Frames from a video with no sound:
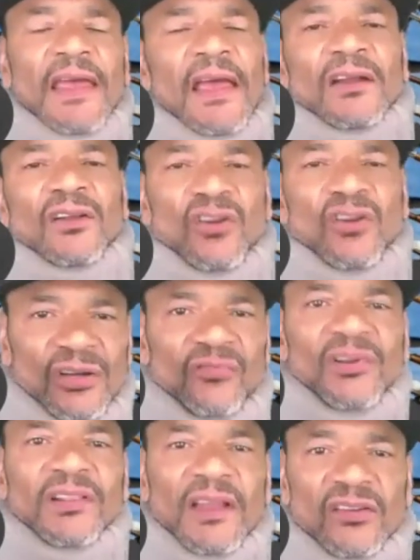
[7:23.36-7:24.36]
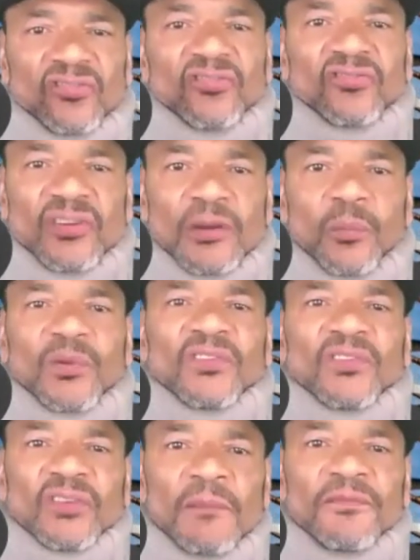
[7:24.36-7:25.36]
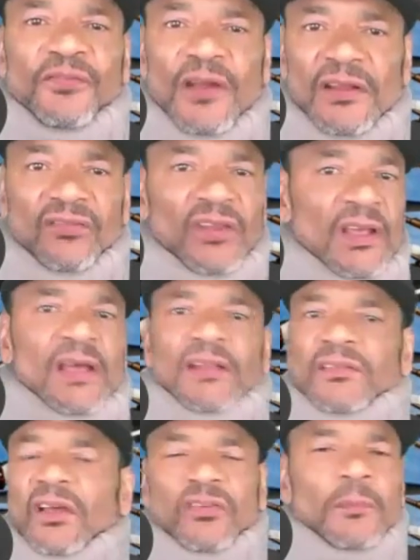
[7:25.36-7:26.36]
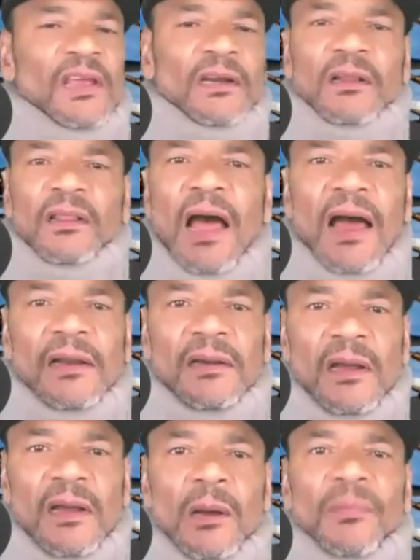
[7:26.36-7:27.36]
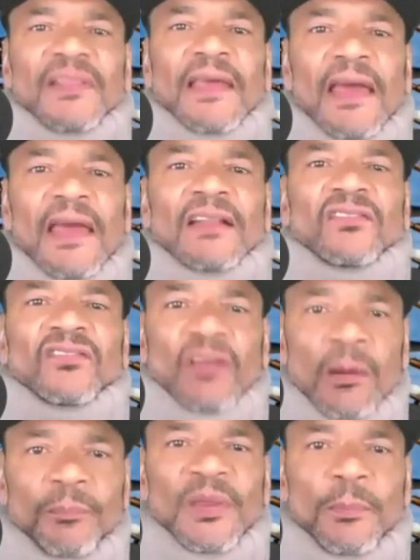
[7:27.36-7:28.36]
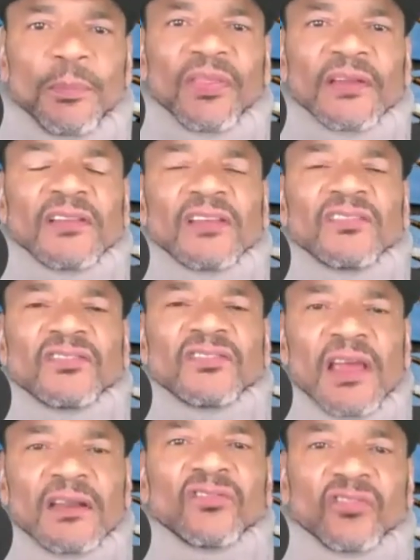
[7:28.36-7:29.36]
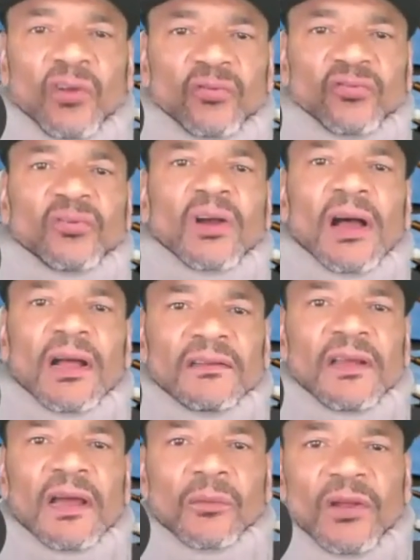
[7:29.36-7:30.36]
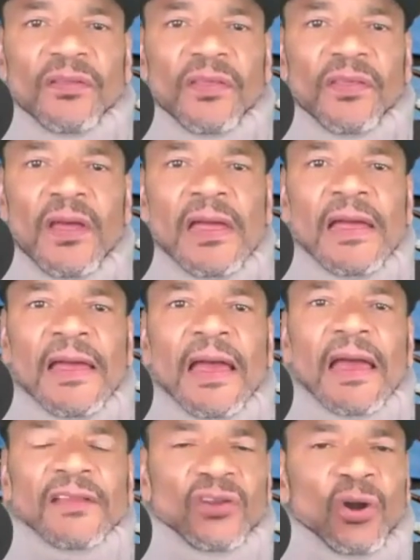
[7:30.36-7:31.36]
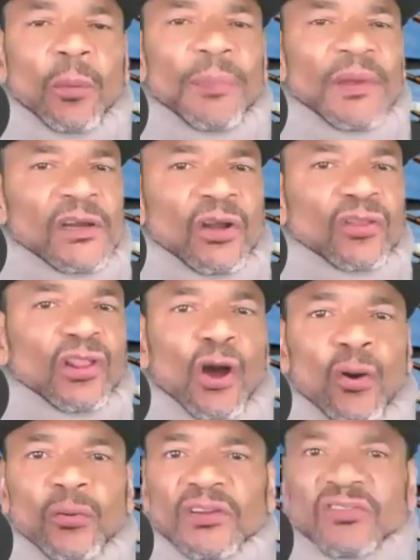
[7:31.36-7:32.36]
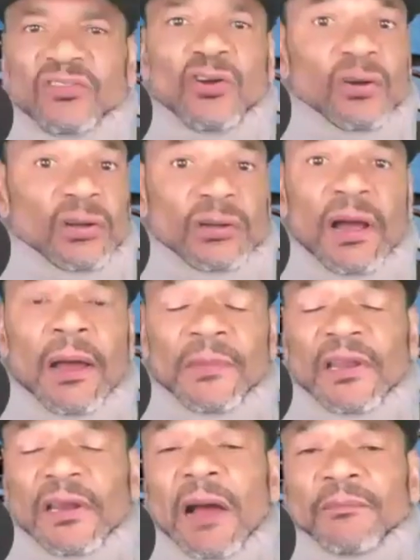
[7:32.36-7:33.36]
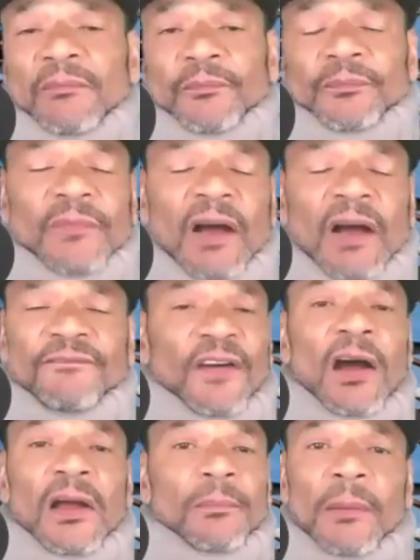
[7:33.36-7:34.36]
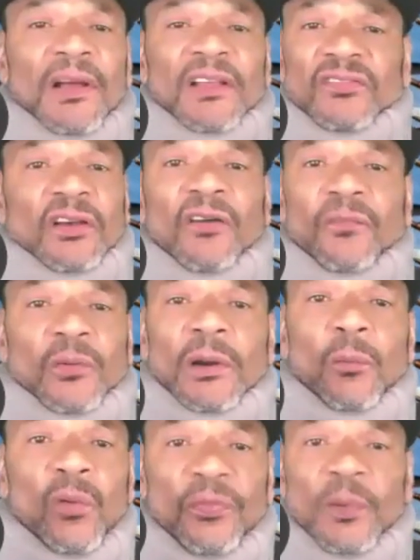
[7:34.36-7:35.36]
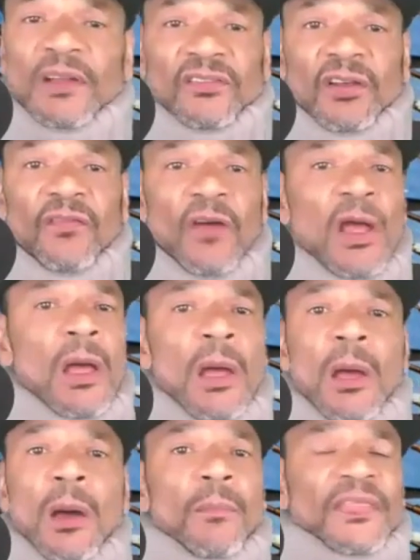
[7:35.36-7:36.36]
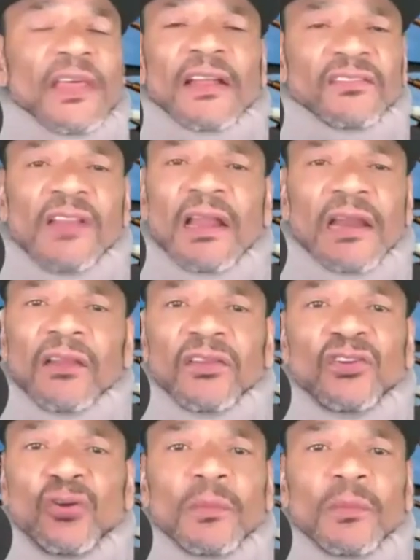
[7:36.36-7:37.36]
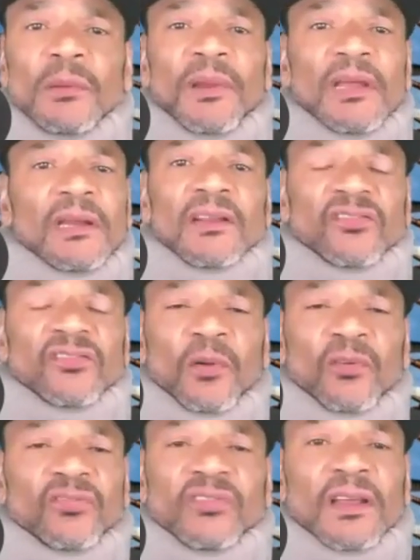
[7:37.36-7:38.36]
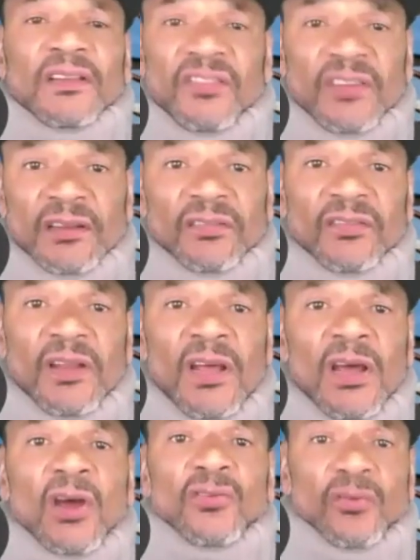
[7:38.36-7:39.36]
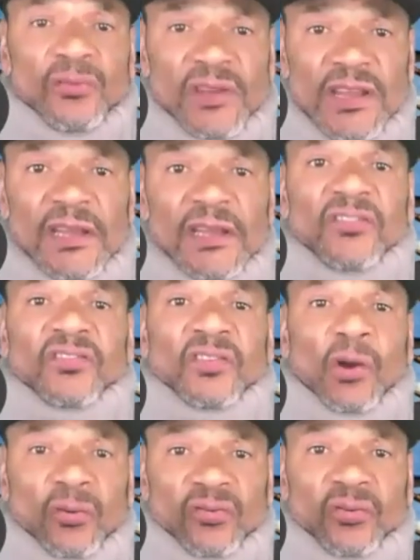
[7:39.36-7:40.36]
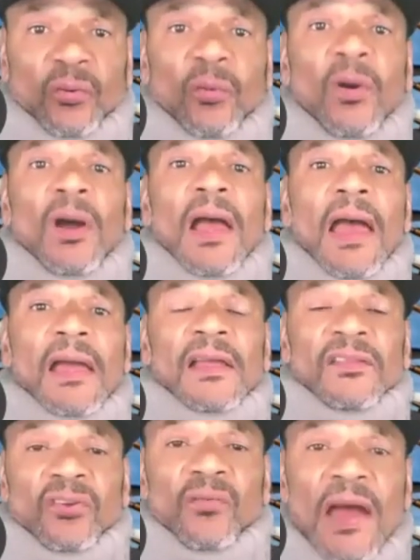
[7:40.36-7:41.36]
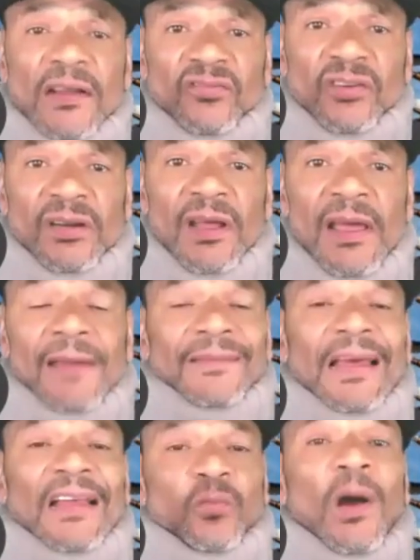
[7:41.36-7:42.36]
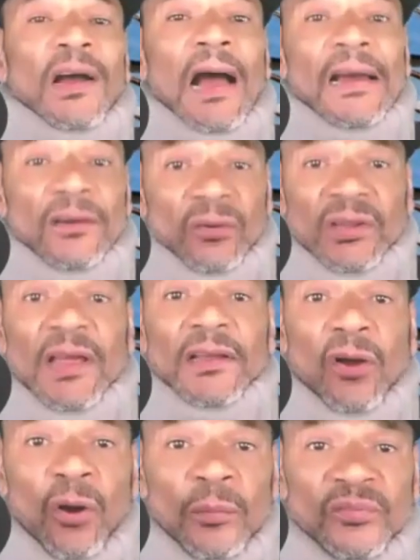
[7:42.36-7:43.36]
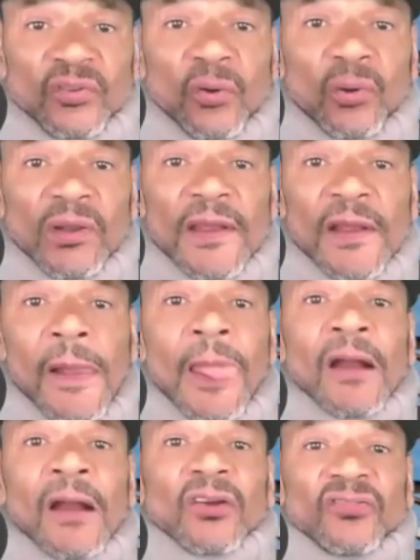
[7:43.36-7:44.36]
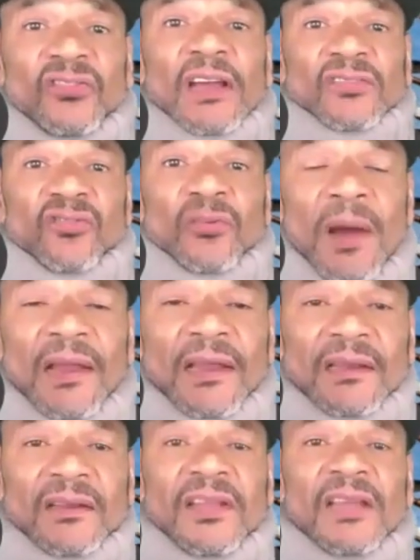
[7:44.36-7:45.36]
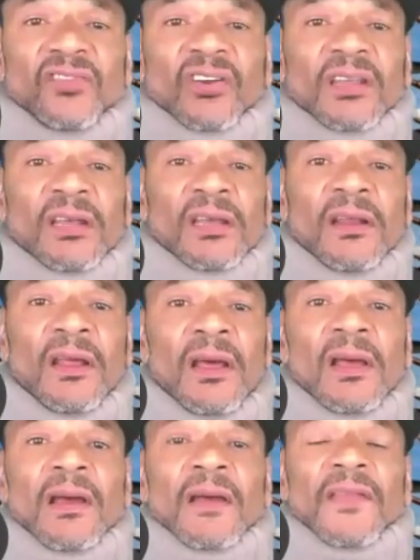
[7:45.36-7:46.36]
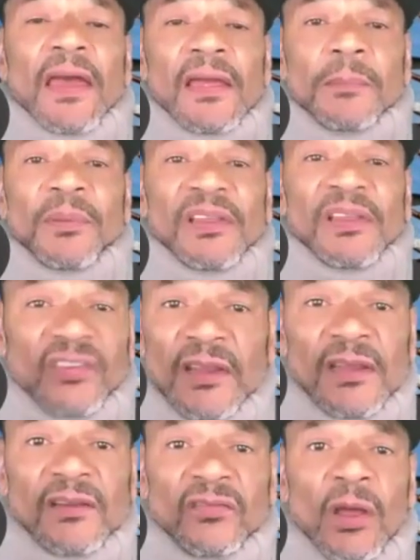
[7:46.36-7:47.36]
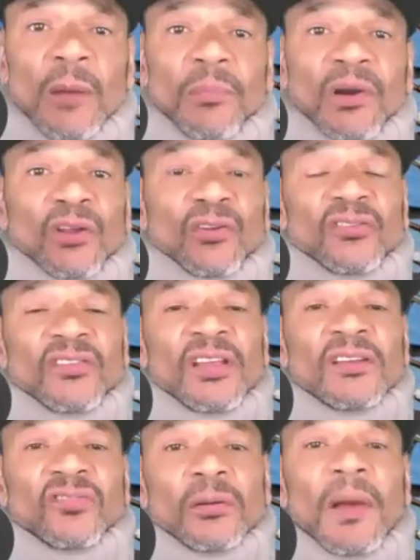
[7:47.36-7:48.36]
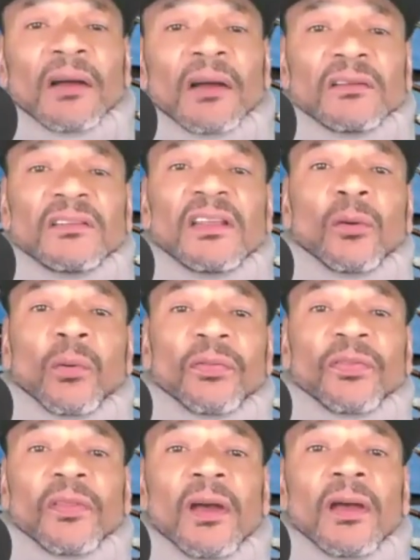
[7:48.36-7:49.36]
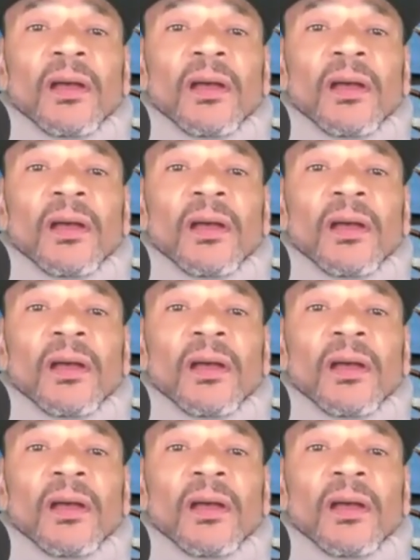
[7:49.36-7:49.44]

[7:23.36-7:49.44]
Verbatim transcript: They had good relationship with some friends. Doesn't mean a lot, but they had some people that they stayed in social contact with. And you know, being alone is good. I mean, I'm I'm fine by myself when I'm with myself, but that's not how the human being is supposed to exist. You need social interaction. That's why I don't like homeschooling, because yes, you might teach a kid the ABCs, but are you teaching them how to deal with